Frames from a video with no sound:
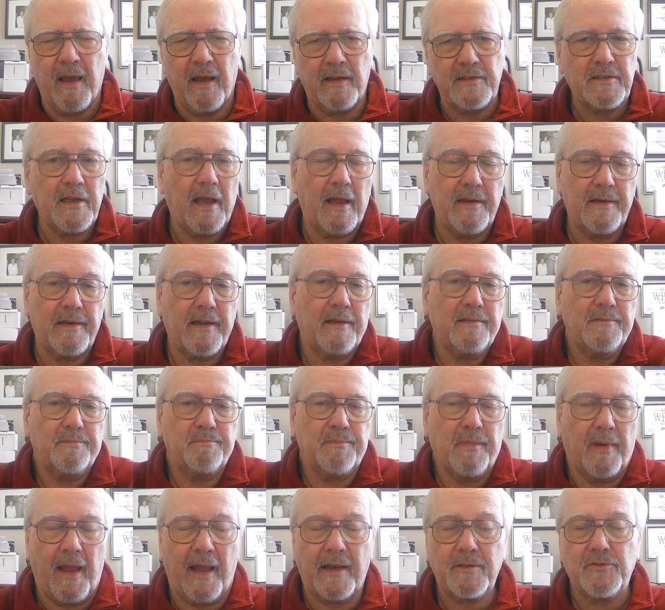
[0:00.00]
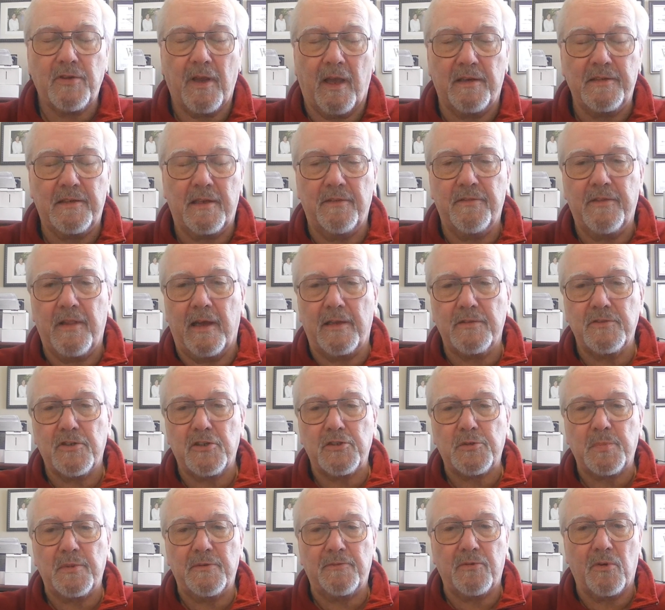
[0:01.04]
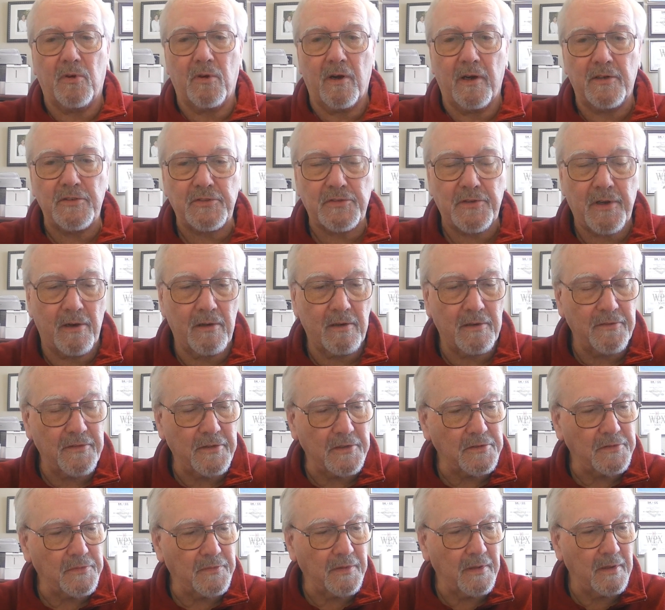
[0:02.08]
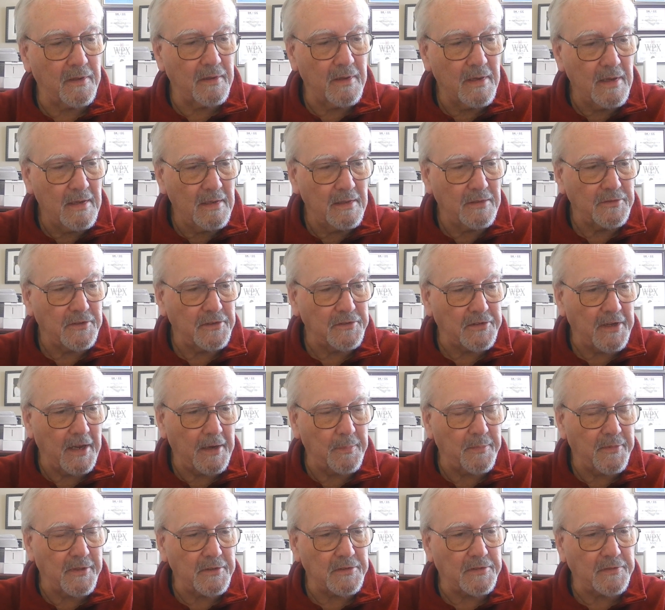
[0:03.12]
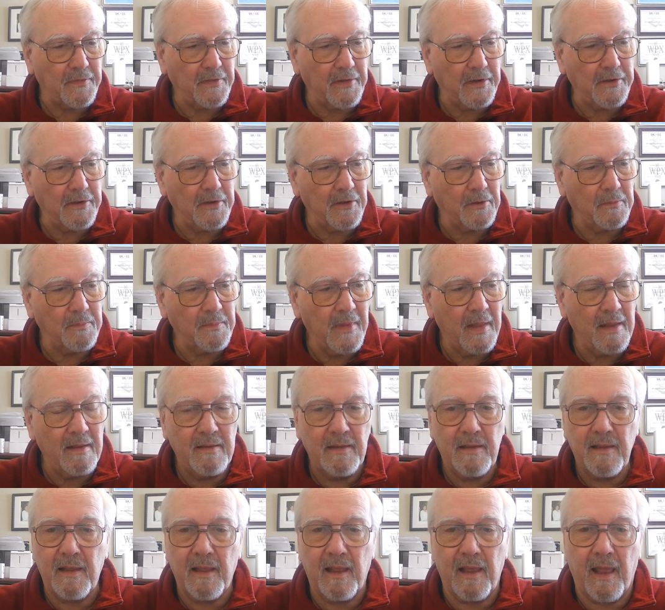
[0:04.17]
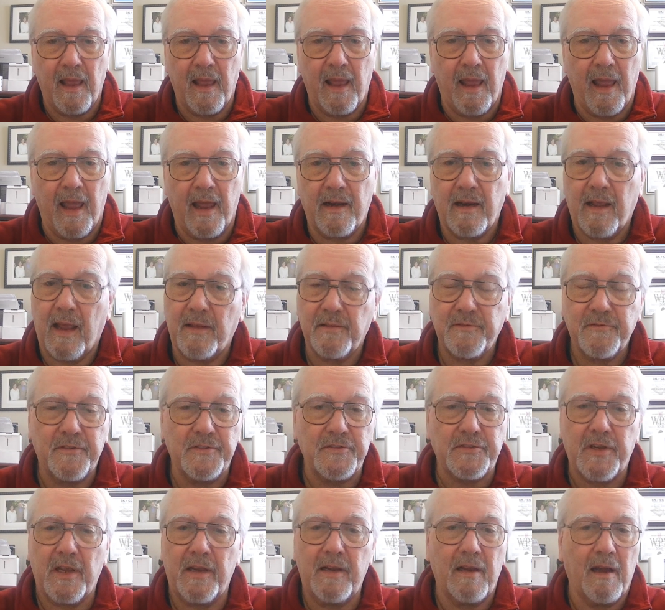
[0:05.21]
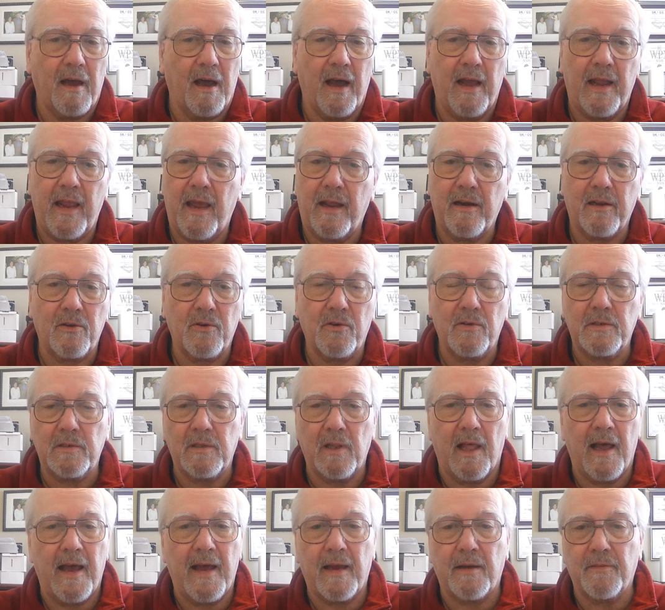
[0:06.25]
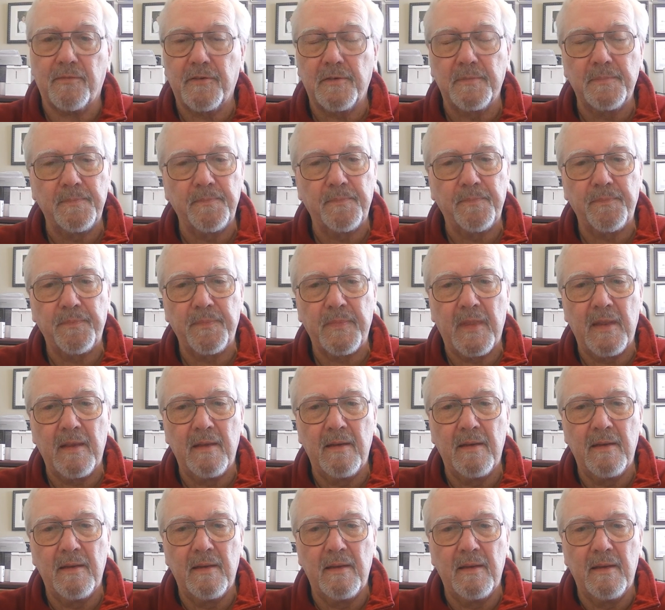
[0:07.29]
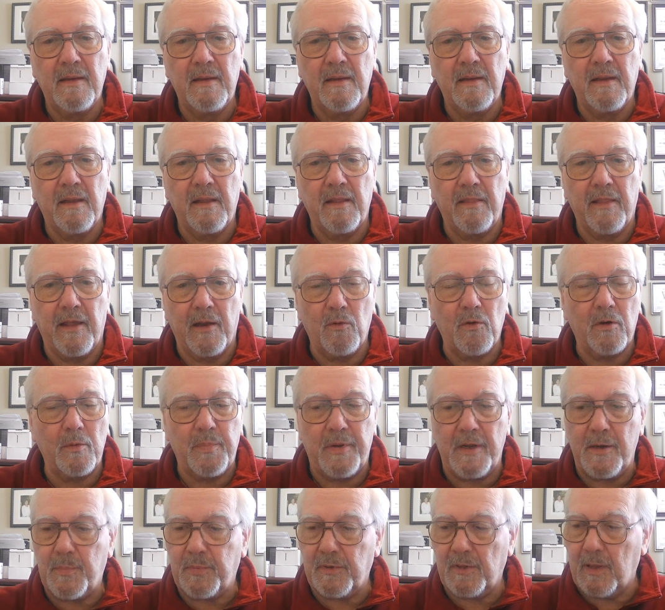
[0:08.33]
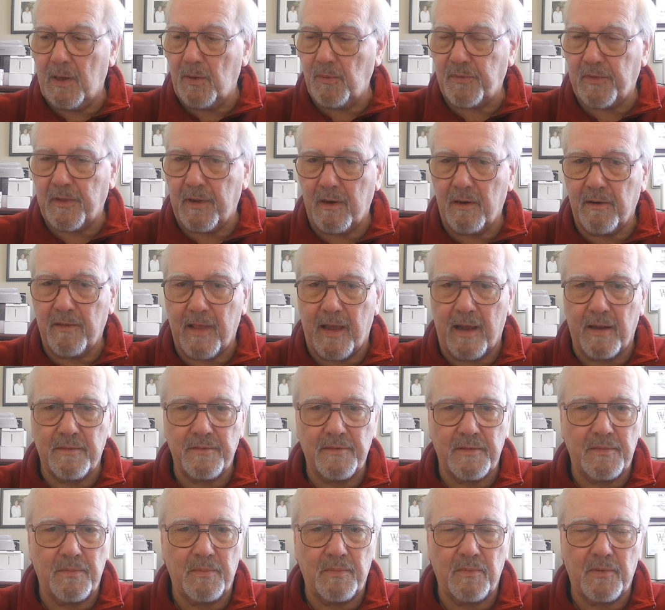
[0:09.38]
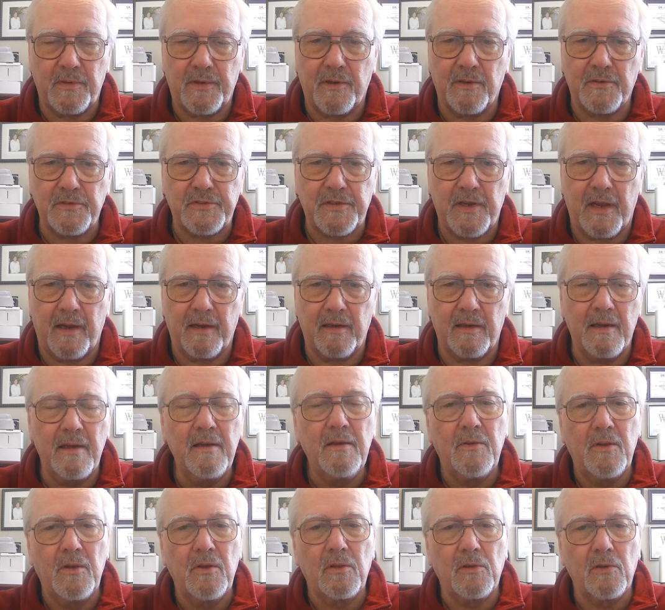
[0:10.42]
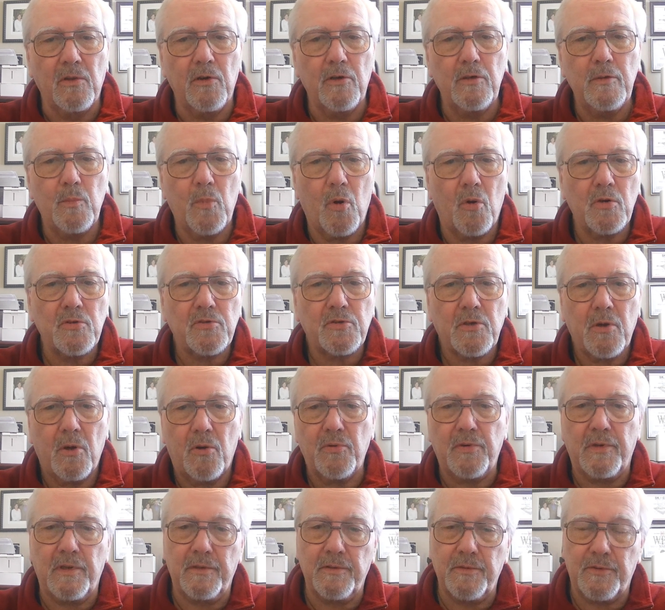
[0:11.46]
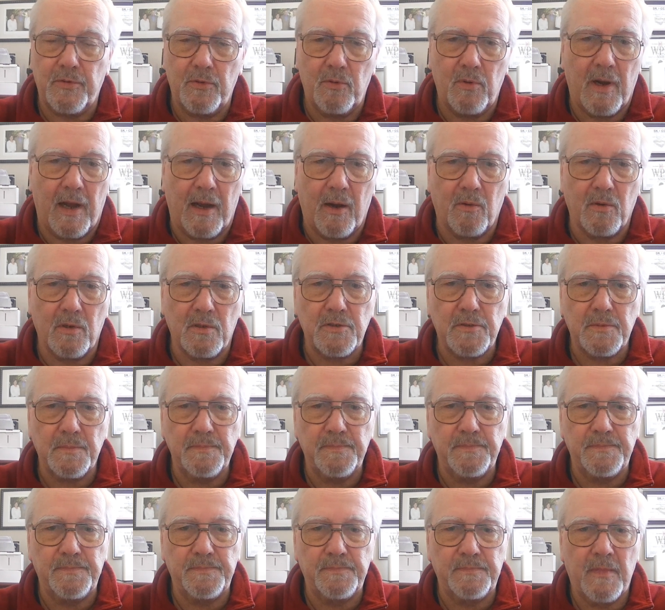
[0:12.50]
I did that just before I started to take this video. And I have to say, I had a good laugh. There were people out there that, saying, learn Morse code in 2 hours.